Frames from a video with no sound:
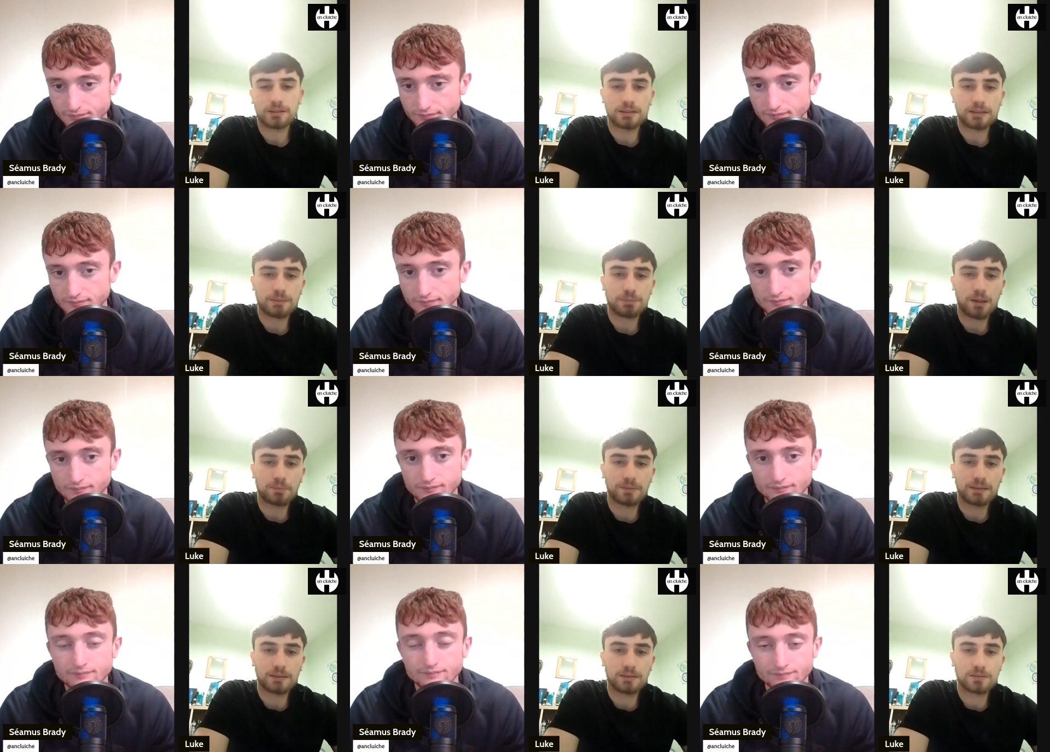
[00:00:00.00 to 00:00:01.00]
Speaker 1: yeah,
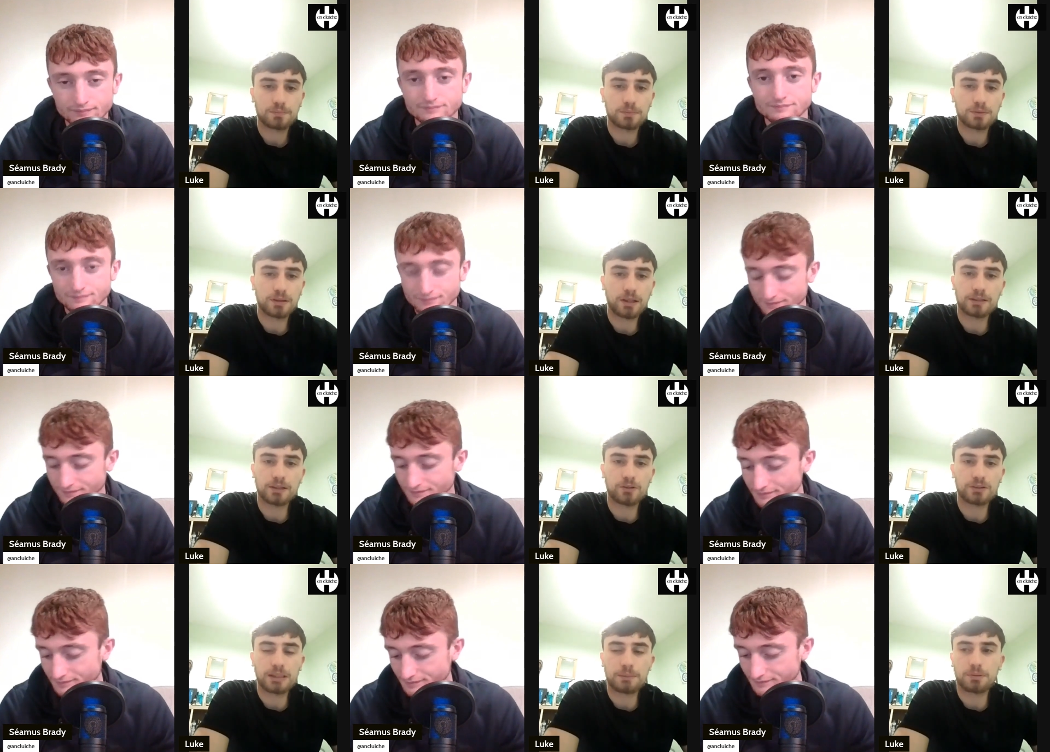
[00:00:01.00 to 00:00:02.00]
probably I don't know.
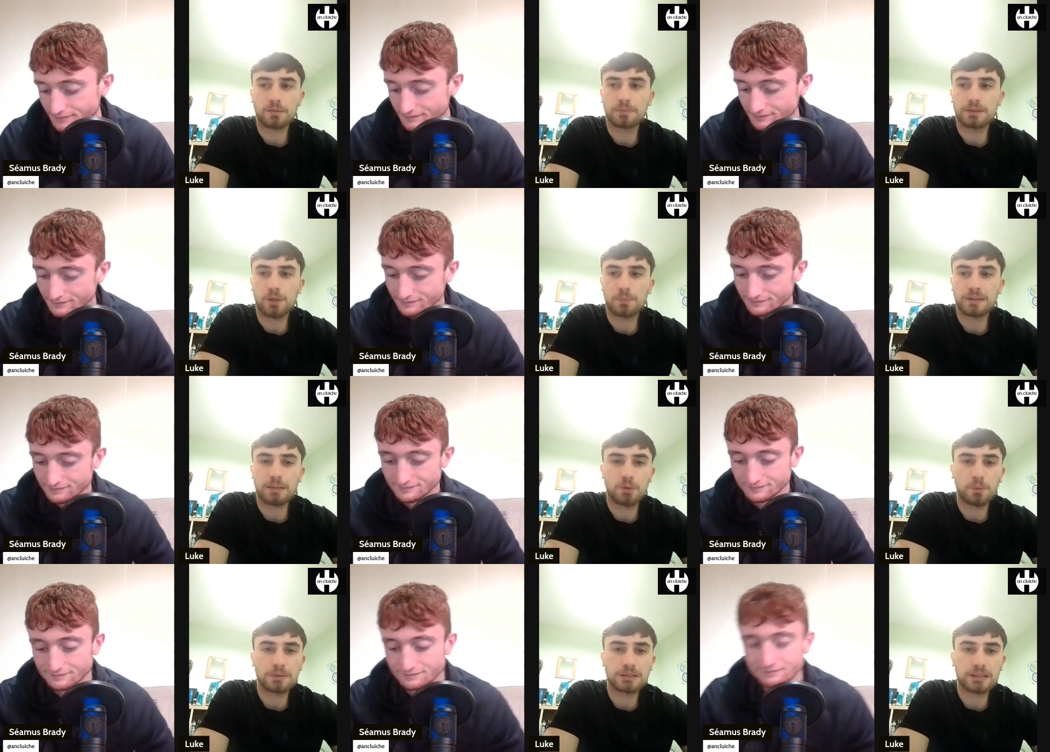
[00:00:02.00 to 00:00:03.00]
Does that probably open them
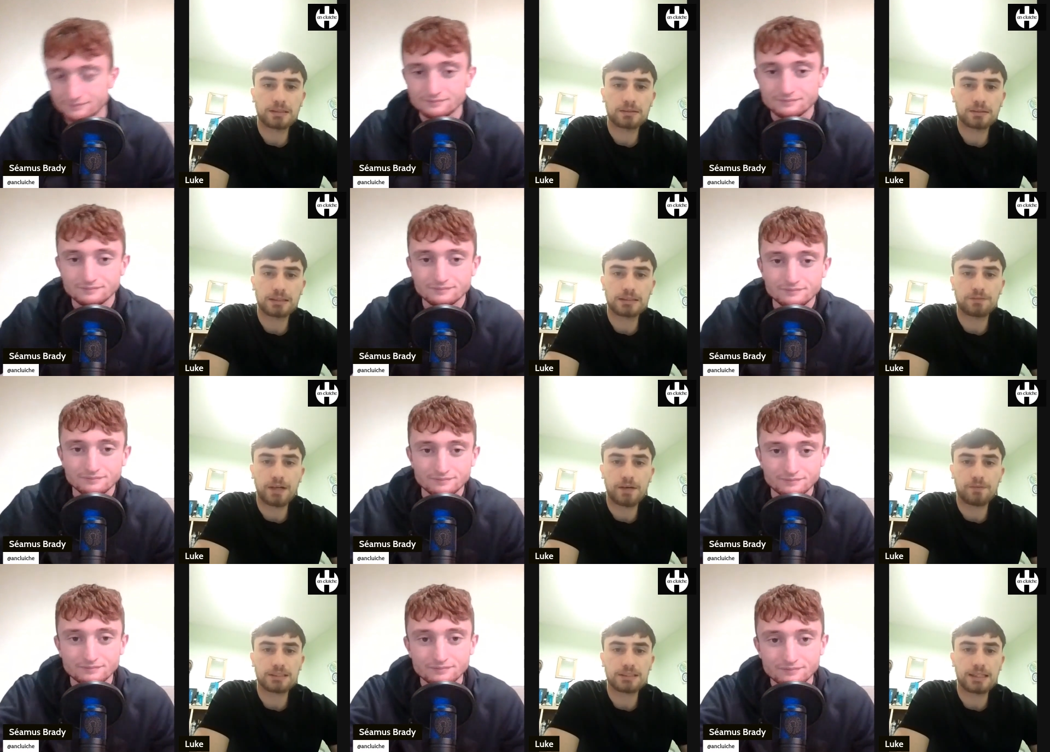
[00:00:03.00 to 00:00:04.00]
up as the as the
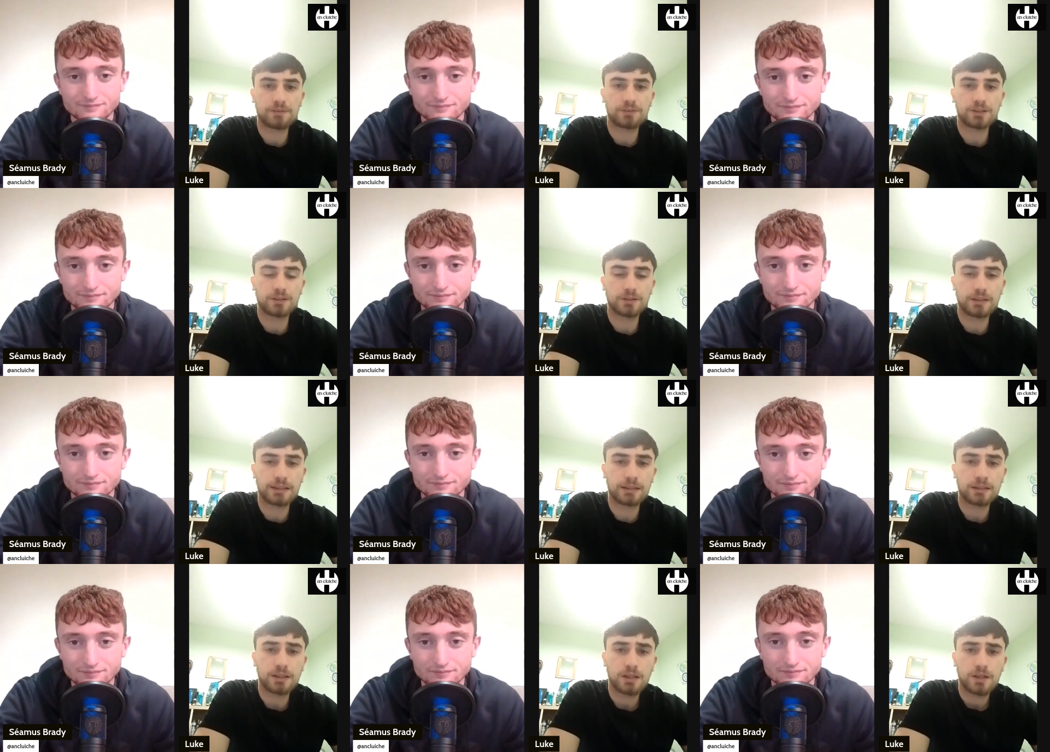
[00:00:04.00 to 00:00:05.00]
favourites now for uh,
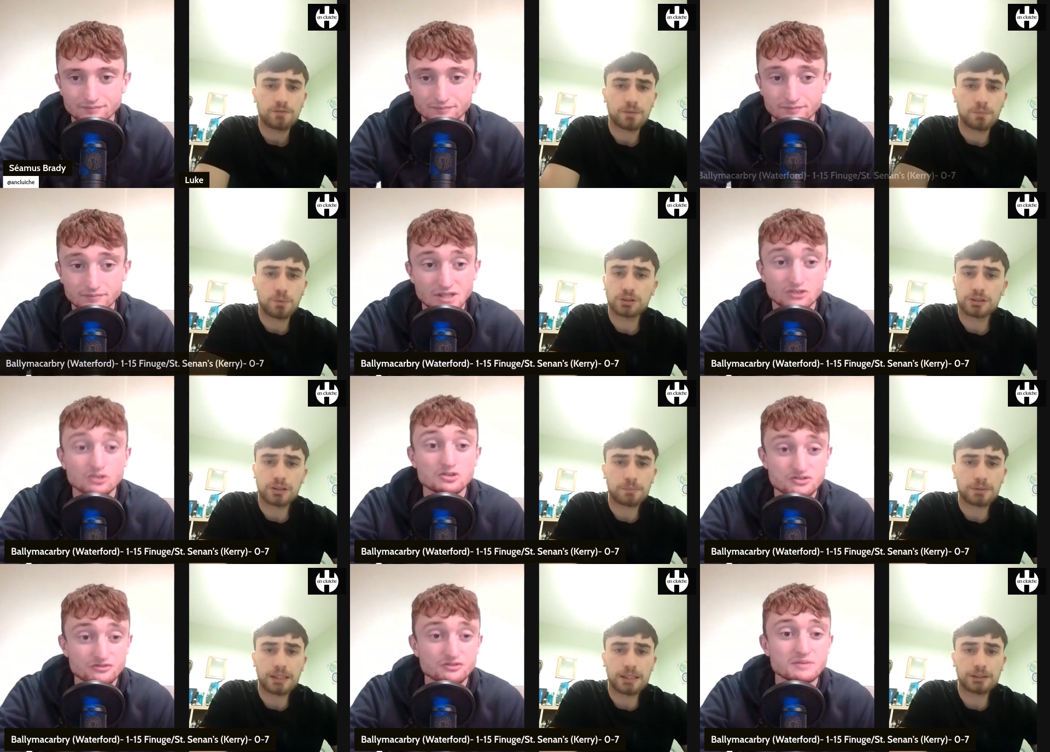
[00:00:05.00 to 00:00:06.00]
for Munster? It
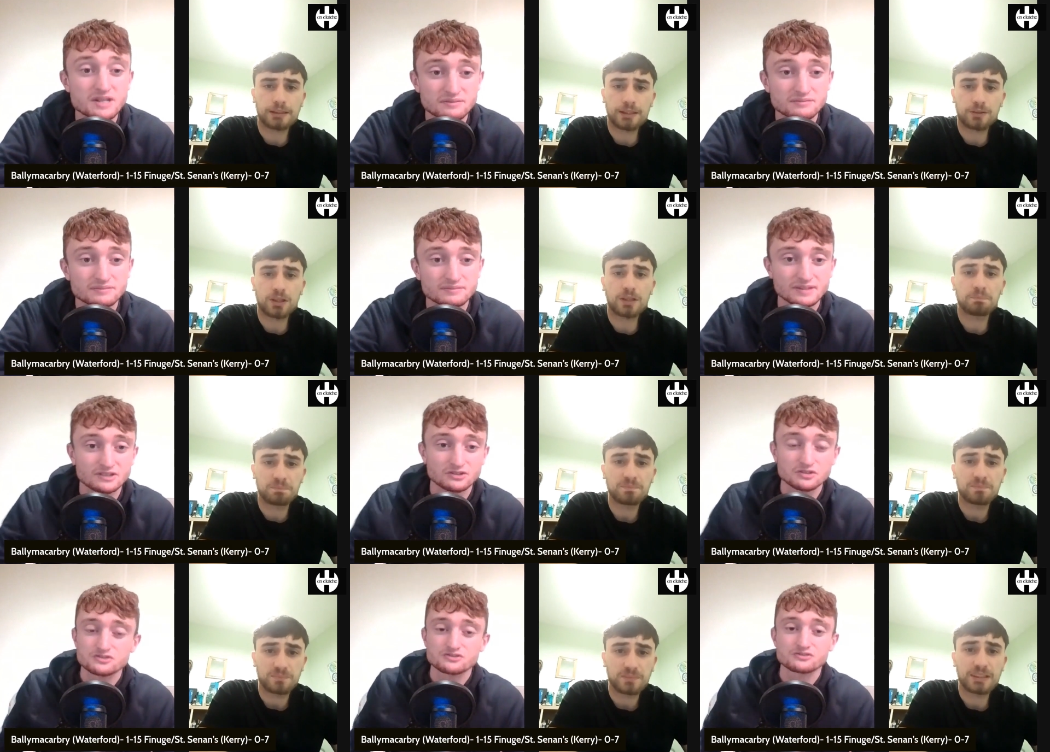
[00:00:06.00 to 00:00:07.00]
does for
Speaker 2: me. It
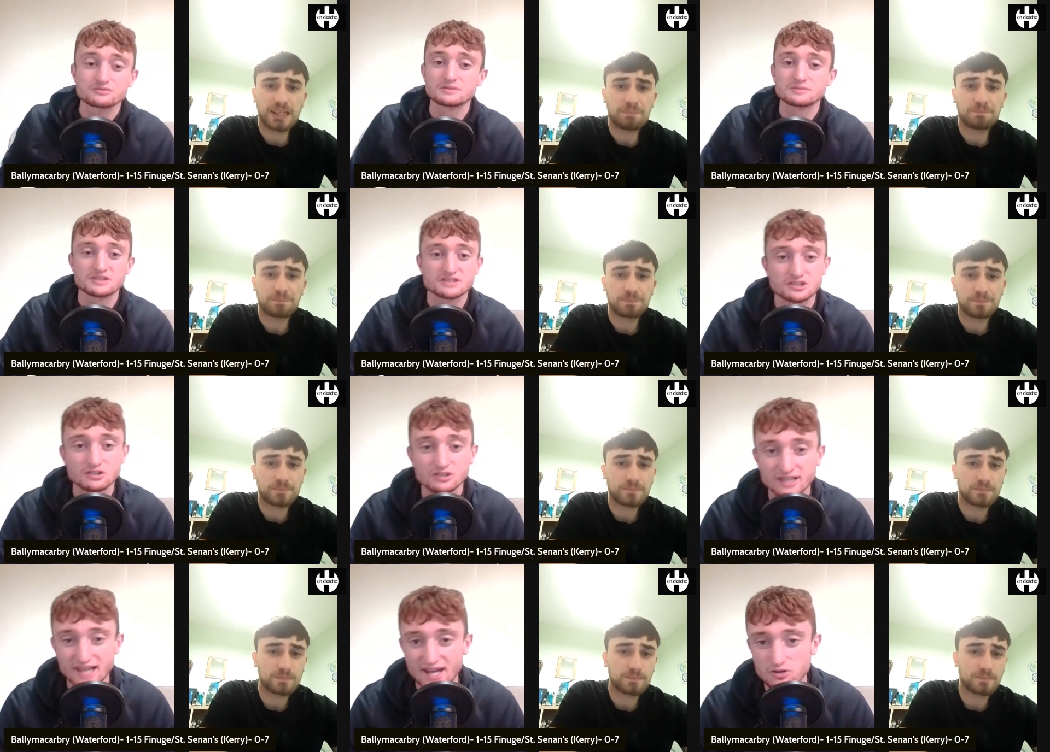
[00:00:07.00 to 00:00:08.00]
does for yeah. me because you
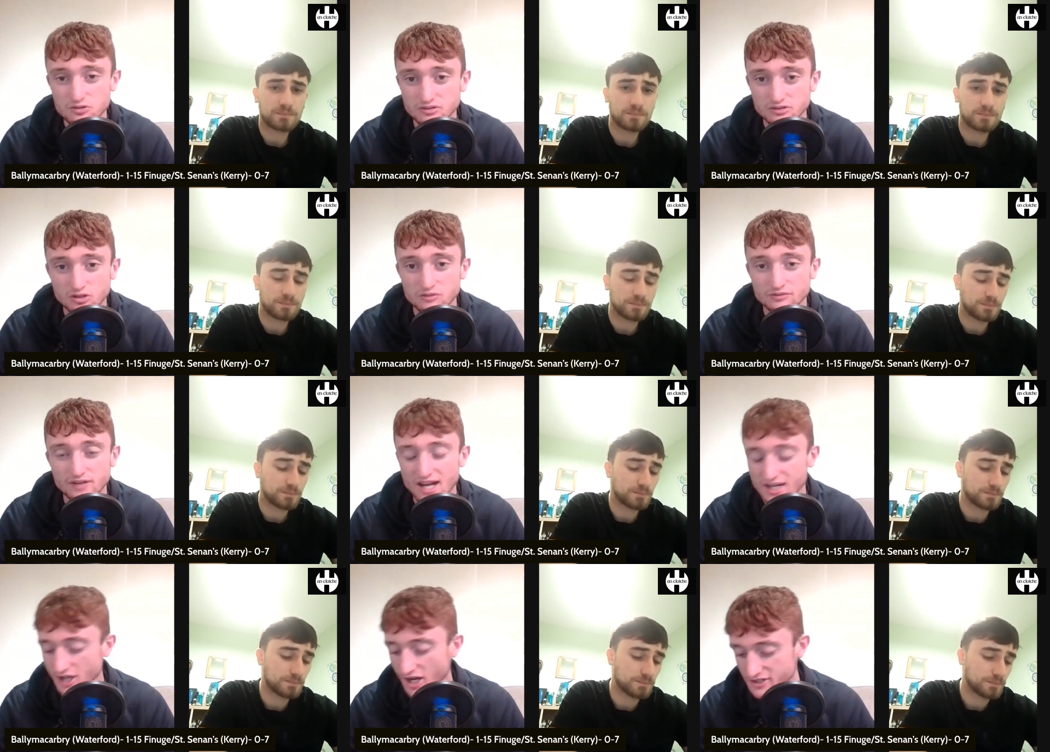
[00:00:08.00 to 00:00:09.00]
look at how
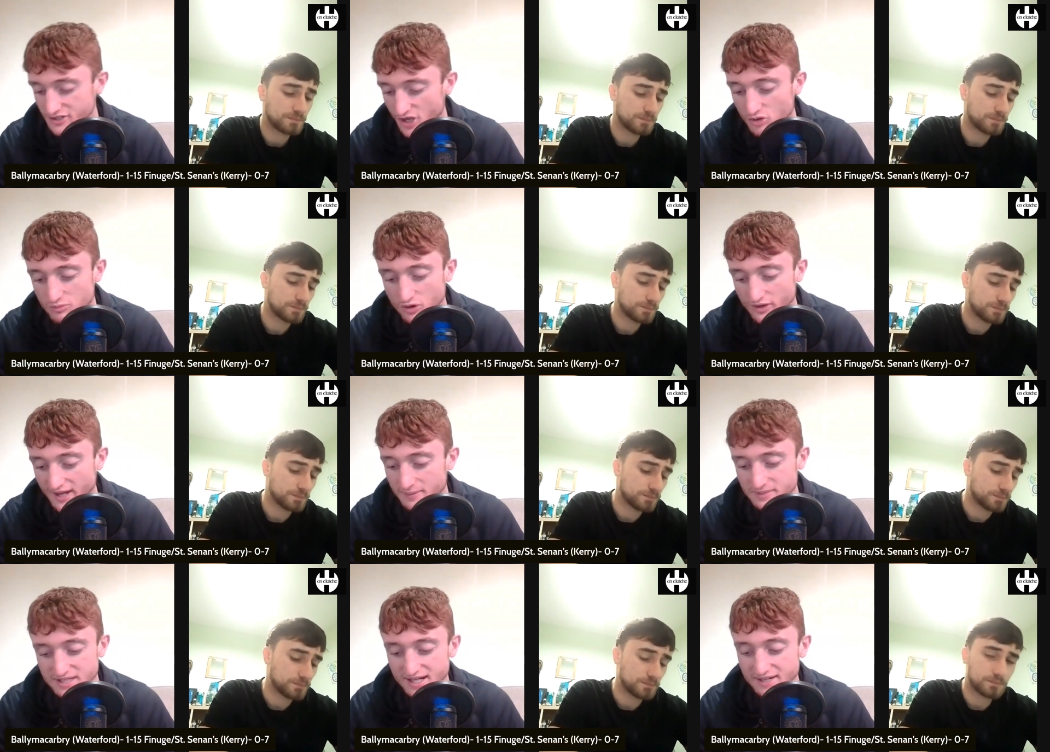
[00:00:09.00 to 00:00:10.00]
and I know and
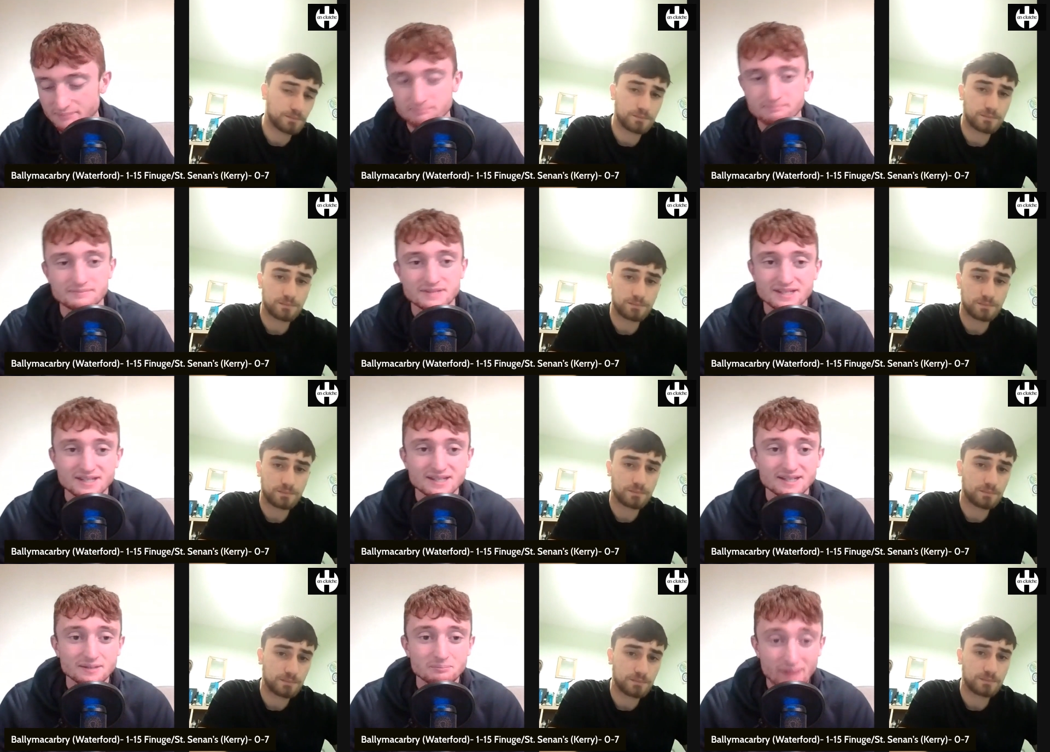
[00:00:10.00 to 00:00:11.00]
Abbey are
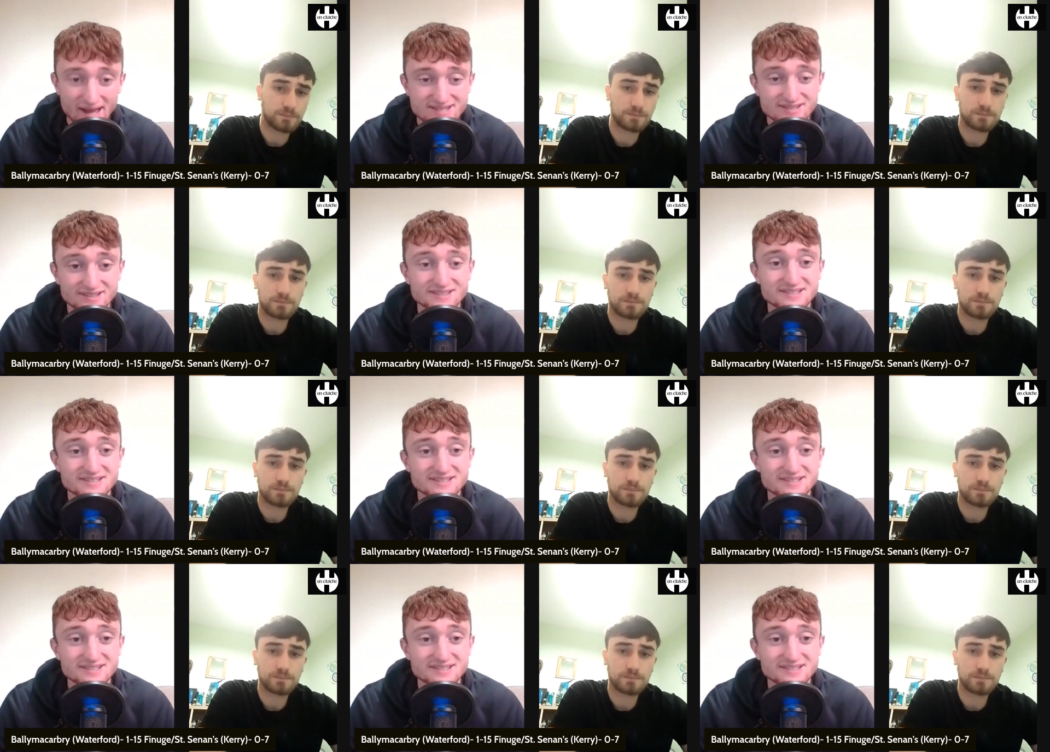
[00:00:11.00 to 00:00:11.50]
better than